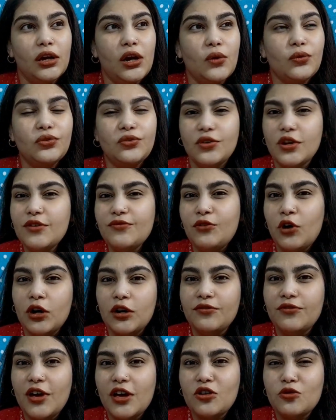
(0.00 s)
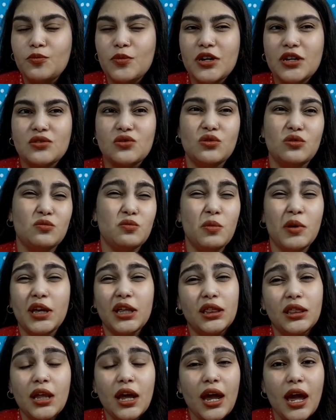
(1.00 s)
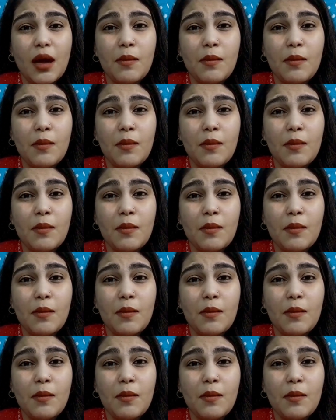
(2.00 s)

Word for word: around 345 rupees usme kitna